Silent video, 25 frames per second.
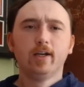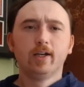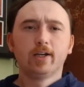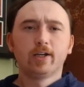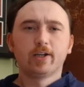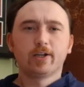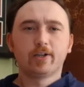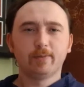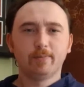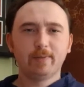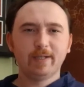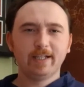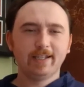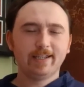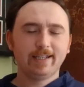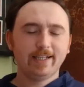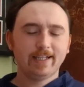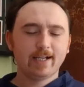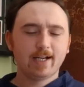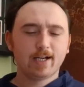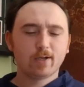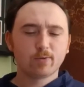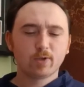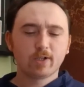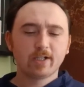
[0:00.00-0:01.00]

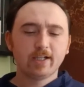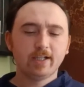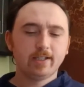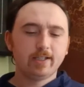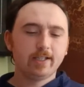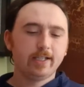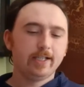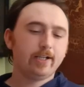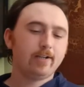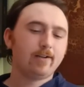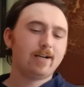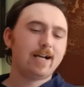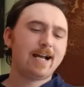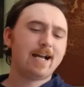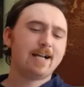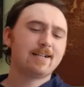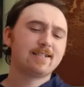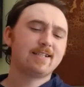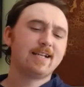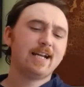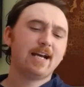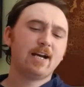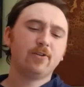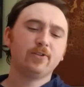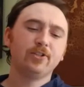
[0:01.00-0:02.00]
the Rookie of the Year,
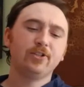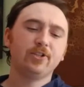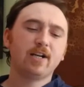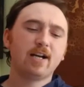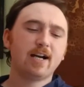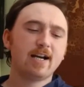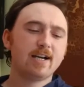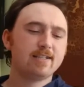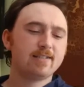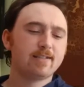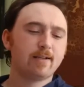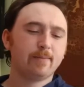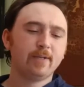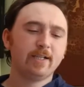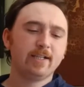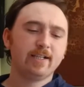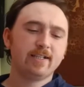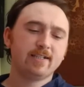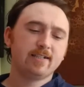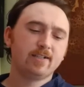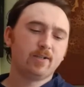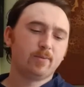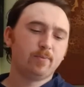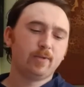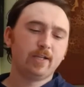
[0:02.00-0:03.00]
hands down, you guys. I mean,
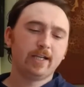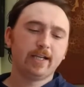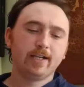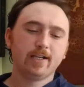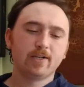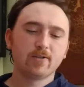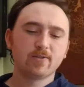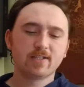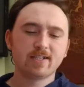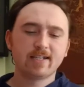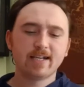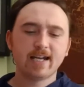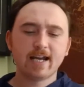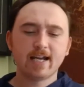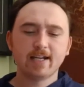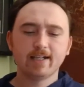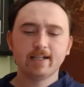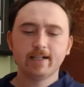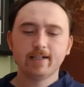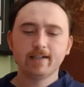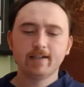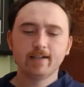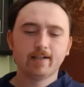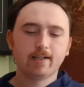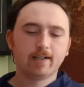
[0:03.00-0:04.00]
he's still playing
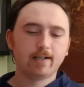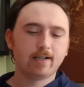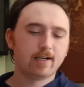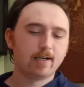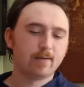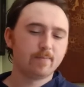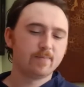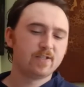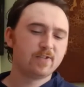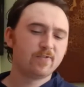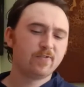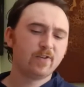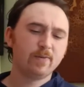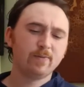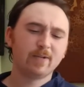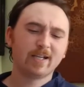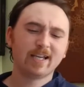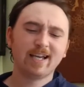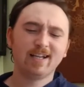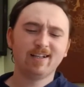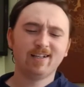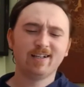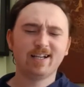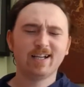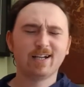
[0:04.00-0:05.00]
outstanding. Svi
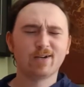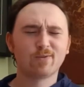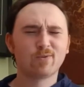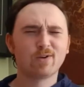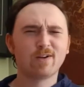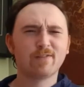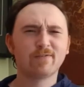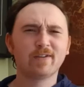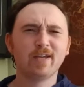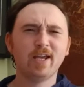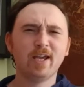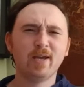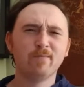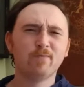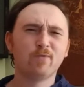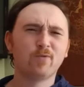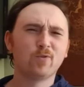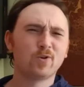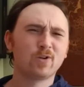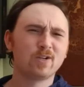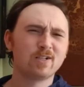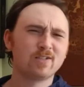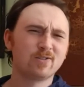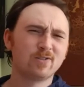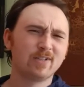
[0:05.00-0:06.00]
Mikhailiuk had a rough game
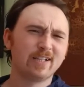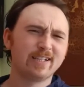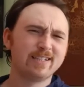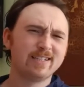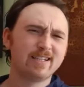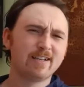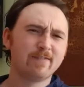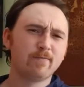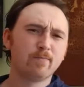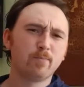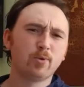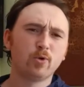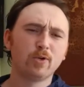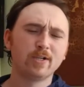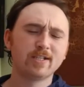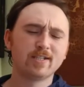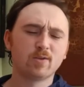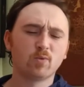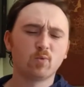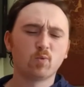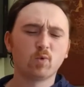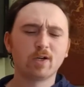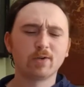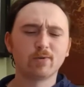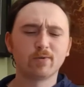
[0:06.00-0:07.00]
for us, only 7 points
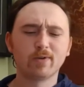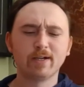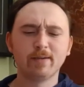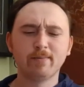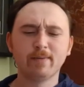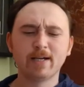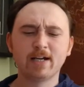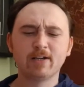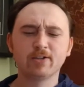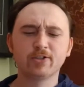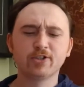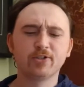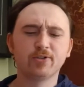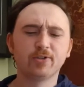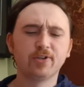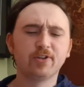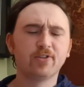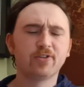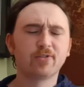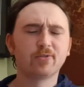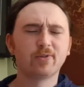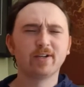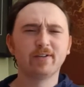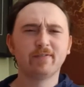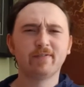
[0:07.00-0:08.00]
and 1 rebound, shooting
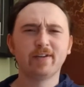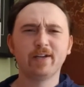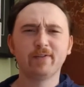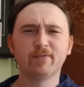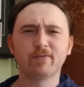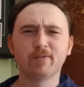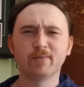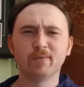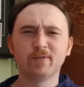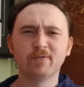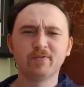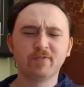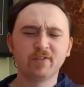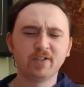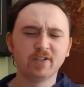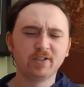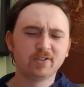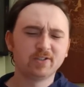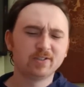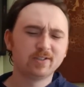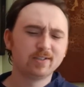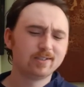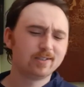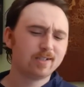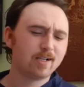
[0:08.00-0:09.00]
3 of 8 from the
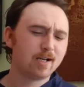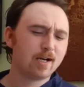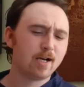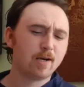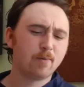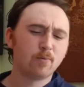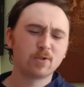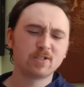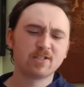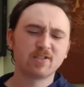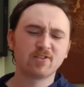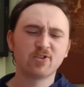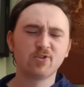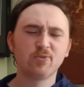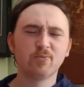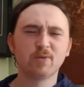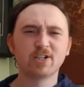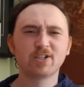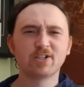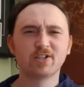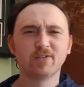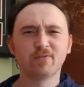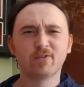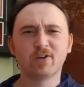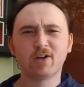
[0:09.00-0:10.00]
field. Wasn't too
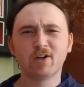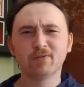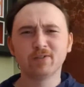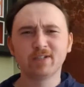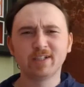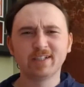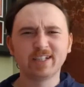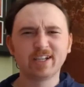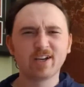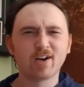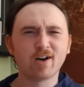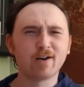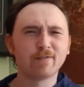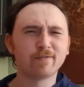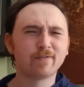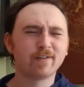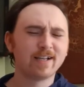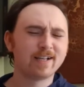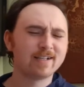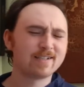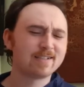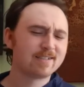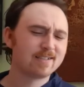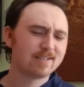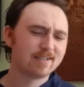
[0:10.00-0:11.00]
much involved in the
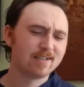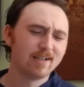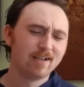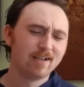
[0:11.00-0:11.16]
offense.